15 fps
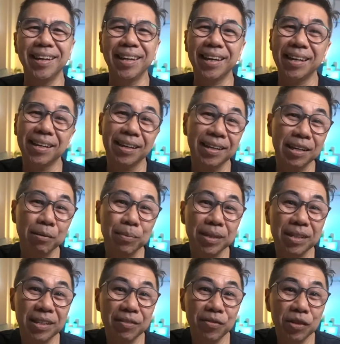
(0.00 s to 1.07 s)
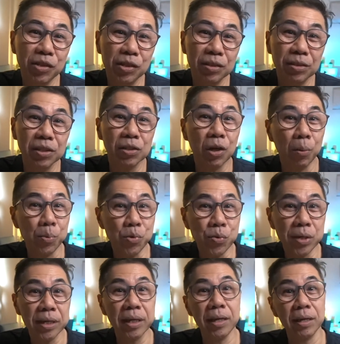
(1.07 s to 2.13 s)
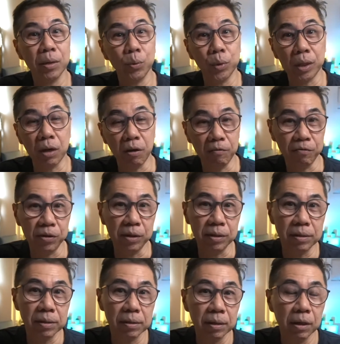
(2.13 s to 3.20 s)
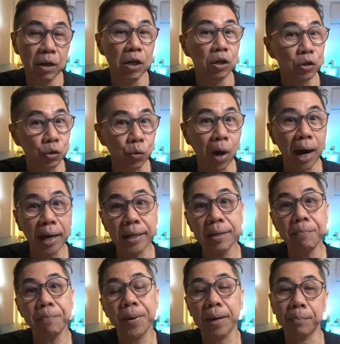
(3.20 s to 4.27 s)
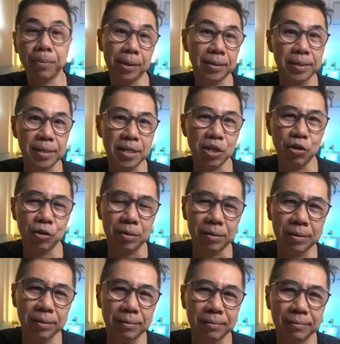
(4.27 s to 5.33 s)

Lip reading: and I help individuals communicate with confidence through high-impact presentations.